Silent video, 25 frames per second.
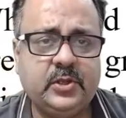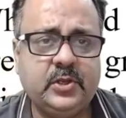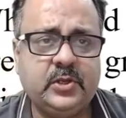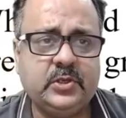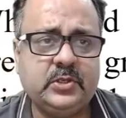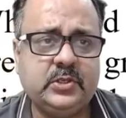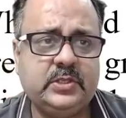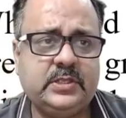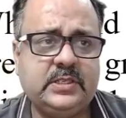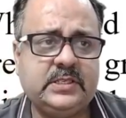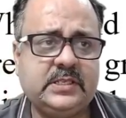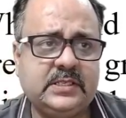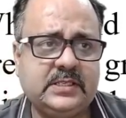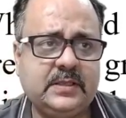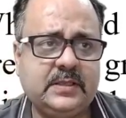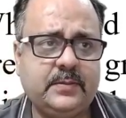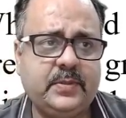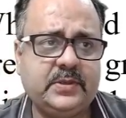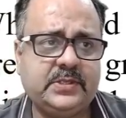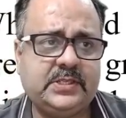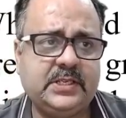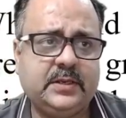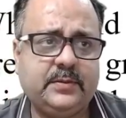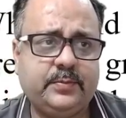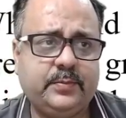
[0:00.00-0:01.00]
So this is the
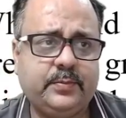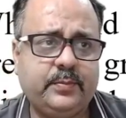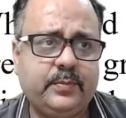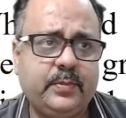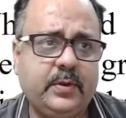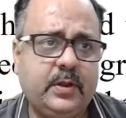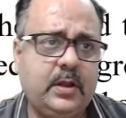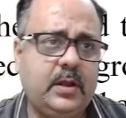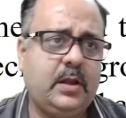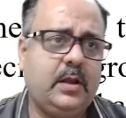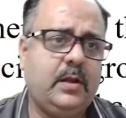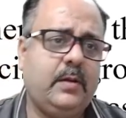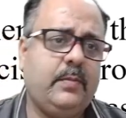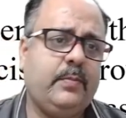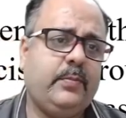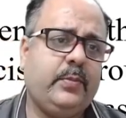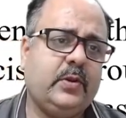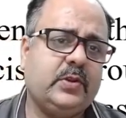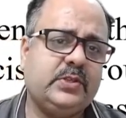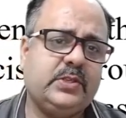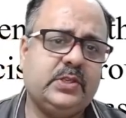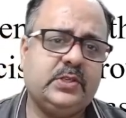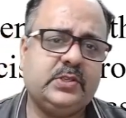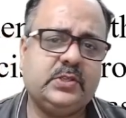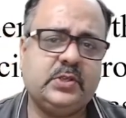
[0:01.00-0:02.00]
basic
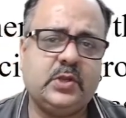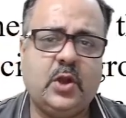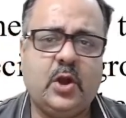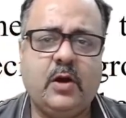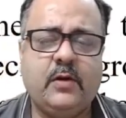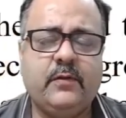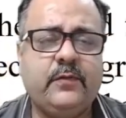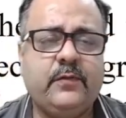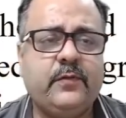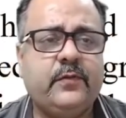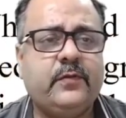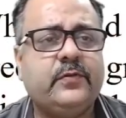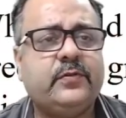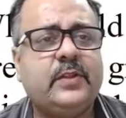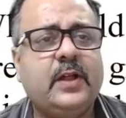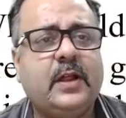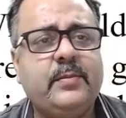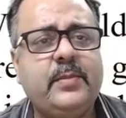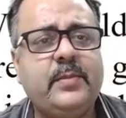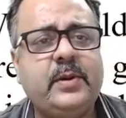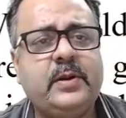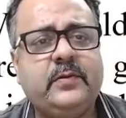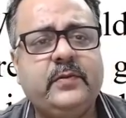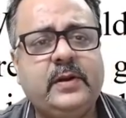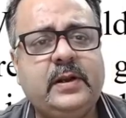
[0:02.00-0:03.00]
process of
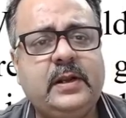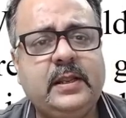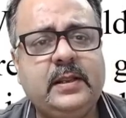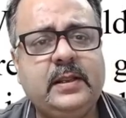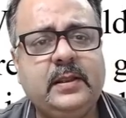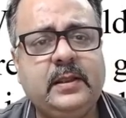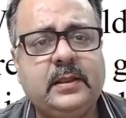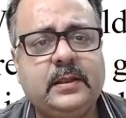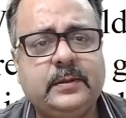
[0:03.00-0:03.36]
thermite welding.